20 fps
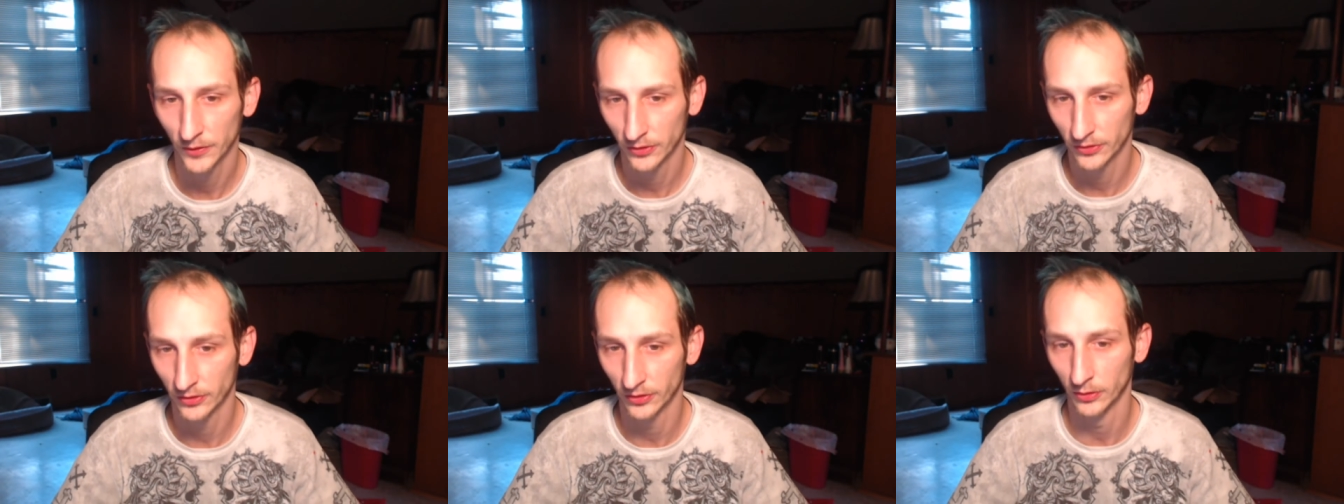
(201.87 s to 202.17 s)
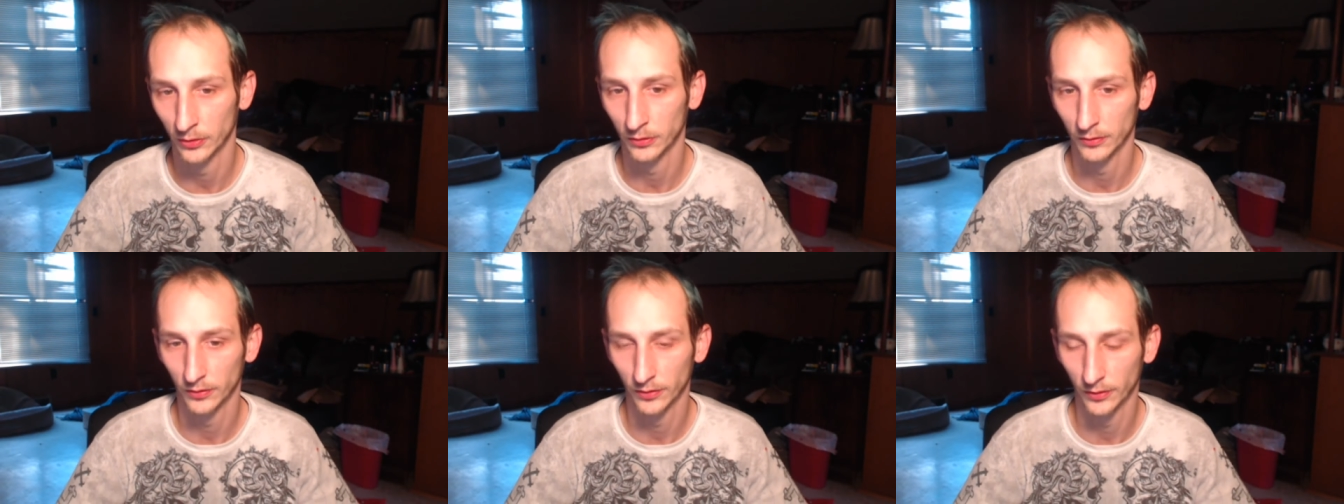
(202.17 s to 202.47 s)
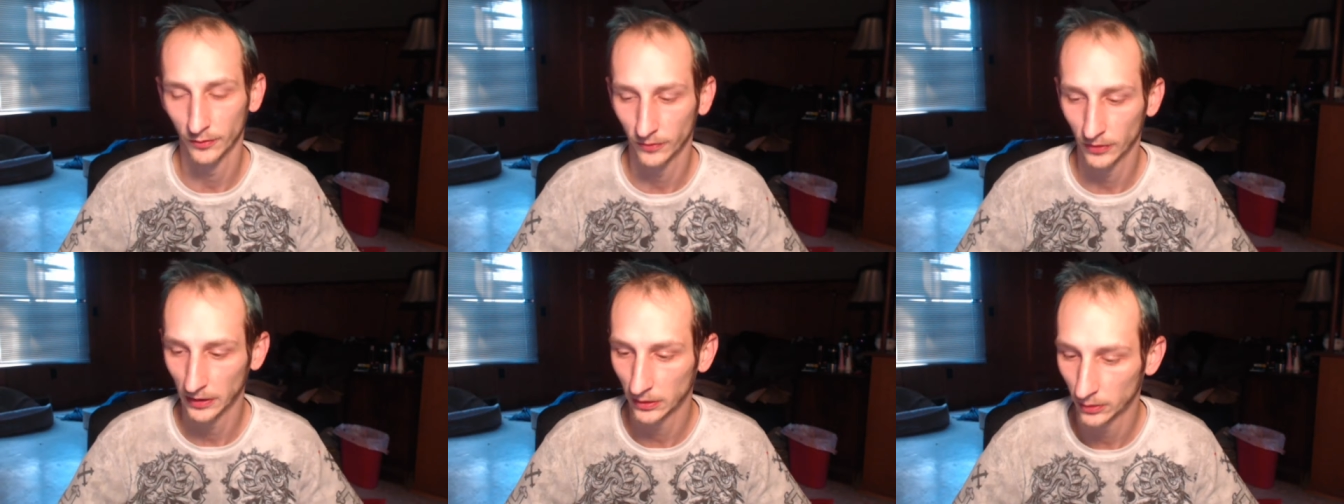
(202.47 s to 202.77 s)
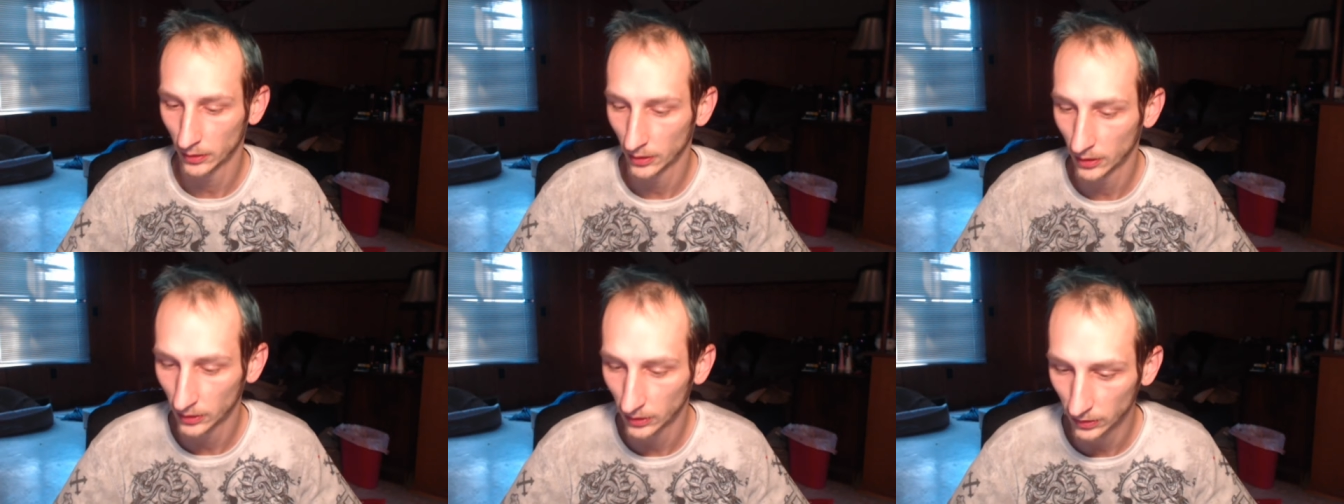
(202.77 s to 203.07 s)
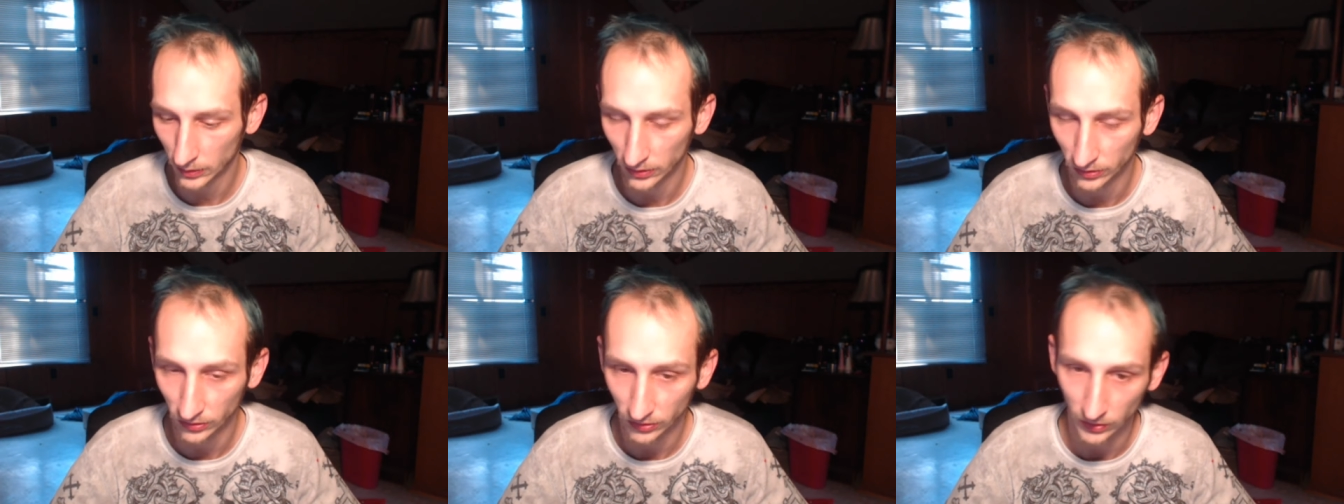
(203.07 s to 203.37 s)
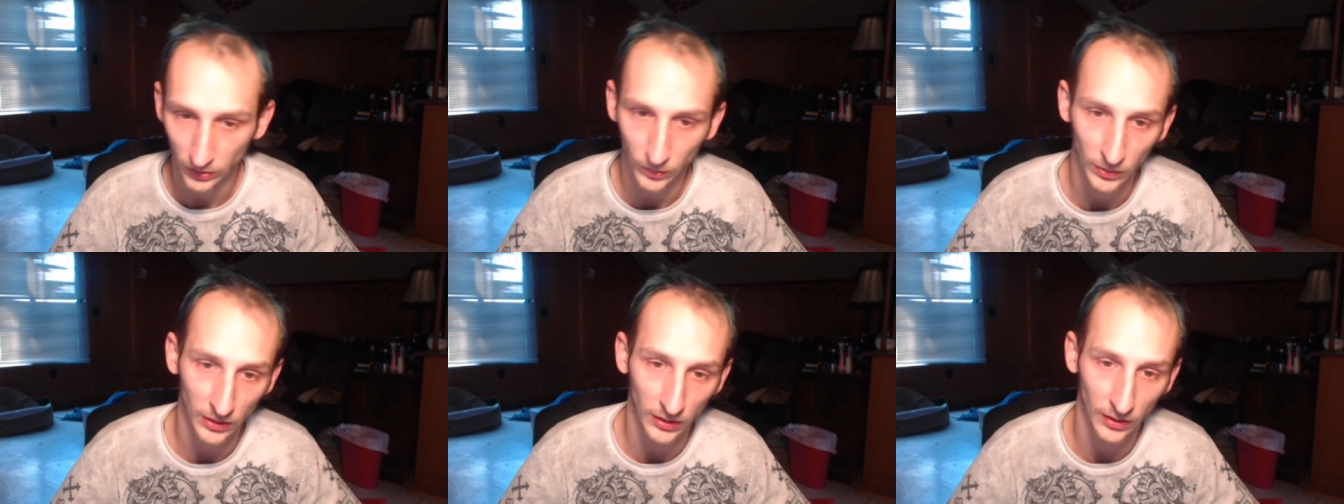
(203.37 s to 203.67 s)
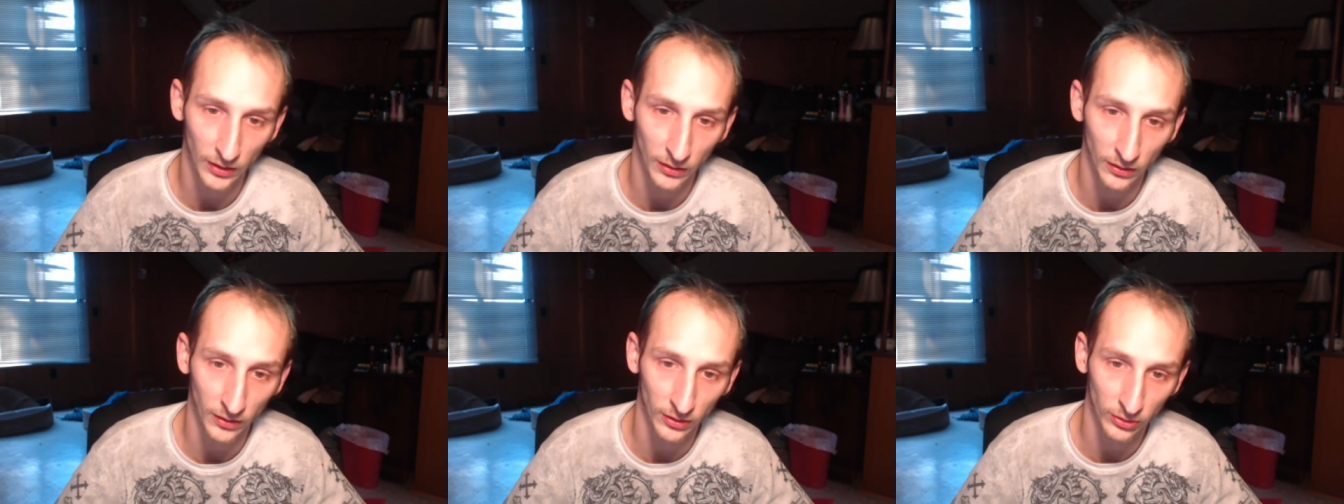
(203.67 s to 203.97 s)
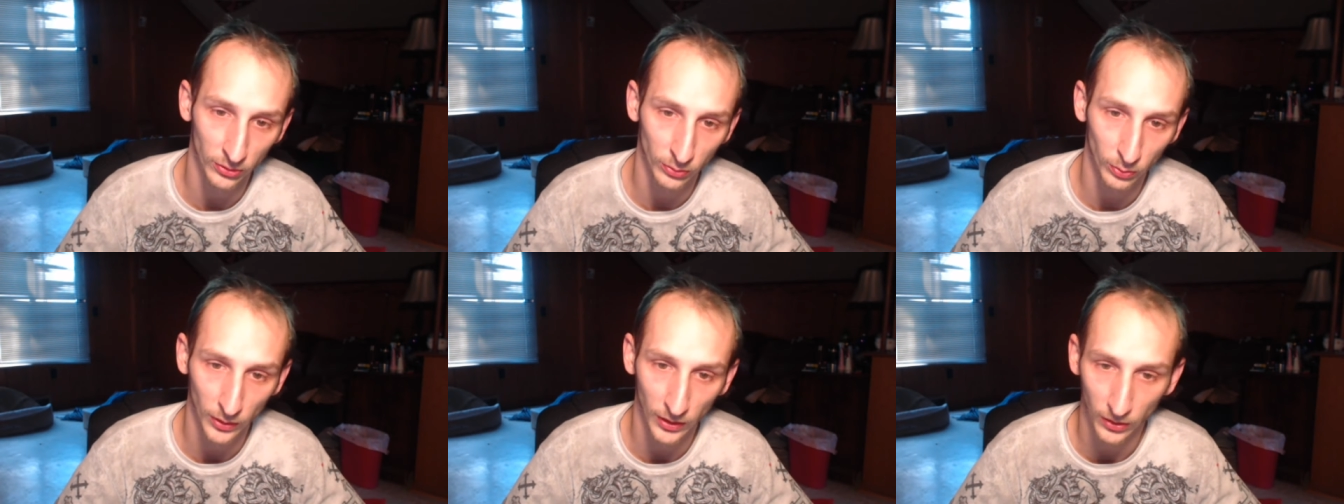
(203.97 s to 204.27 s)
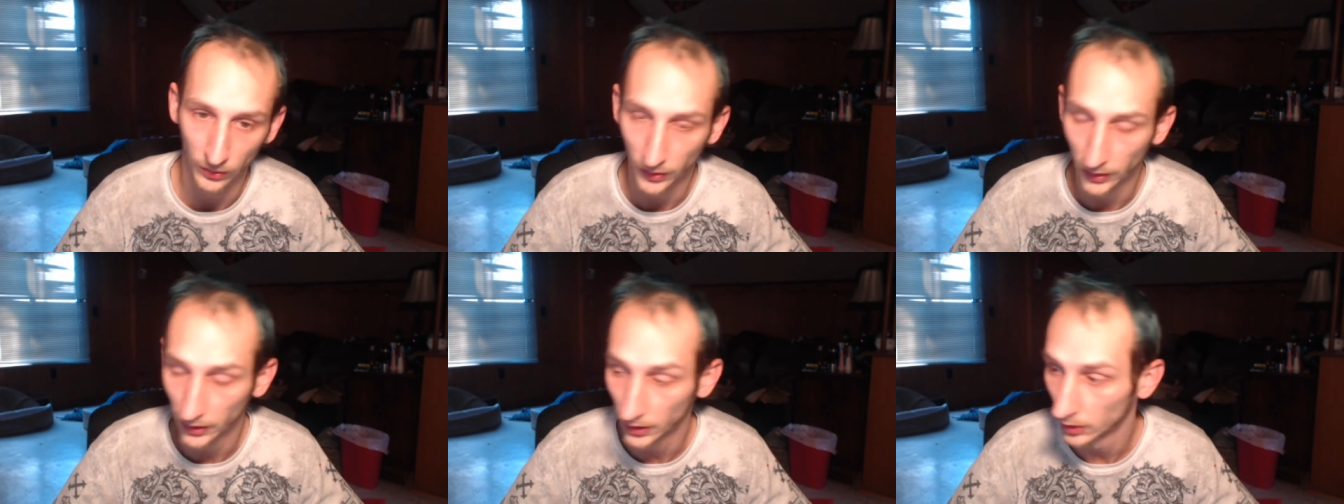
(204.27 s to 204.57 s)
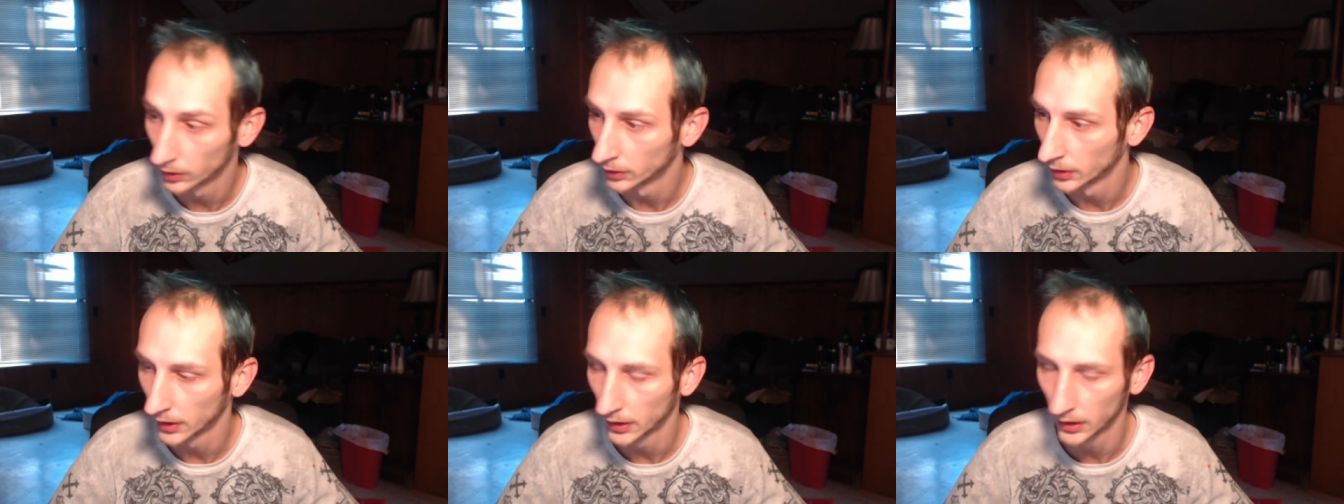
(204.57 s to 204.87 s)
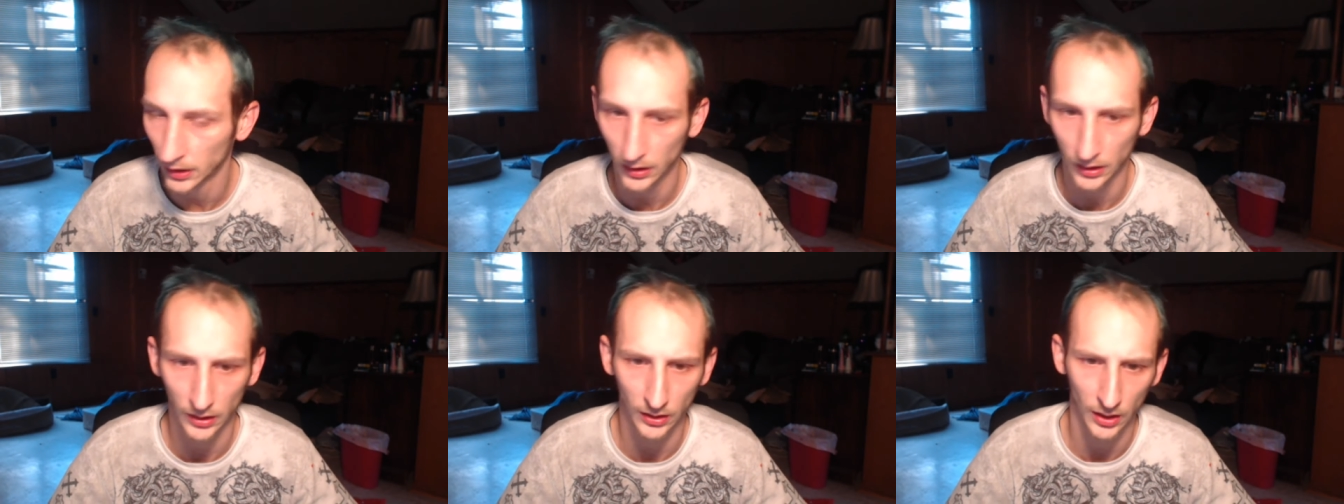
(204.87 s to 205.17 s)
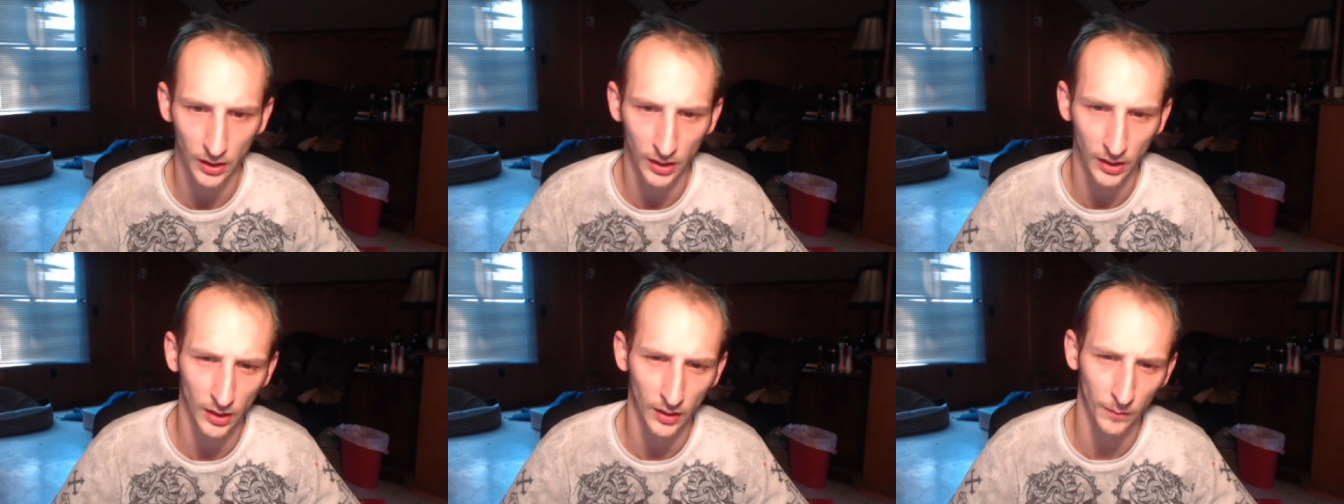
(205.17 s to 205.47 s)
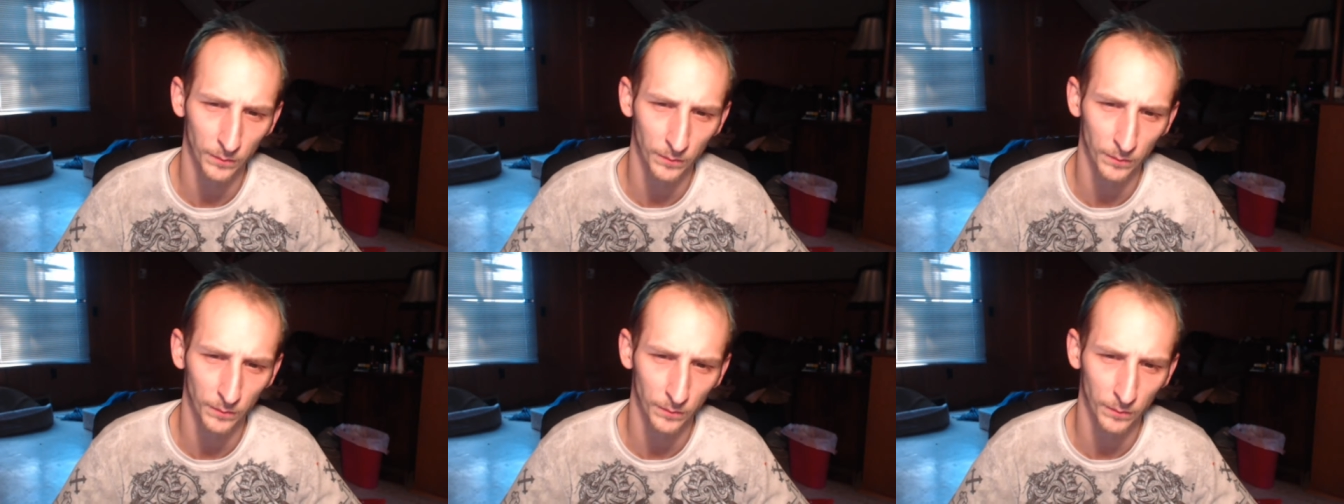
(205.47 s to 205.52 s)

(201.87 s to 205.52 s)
So the final heart is going to be there as well. They are a uh,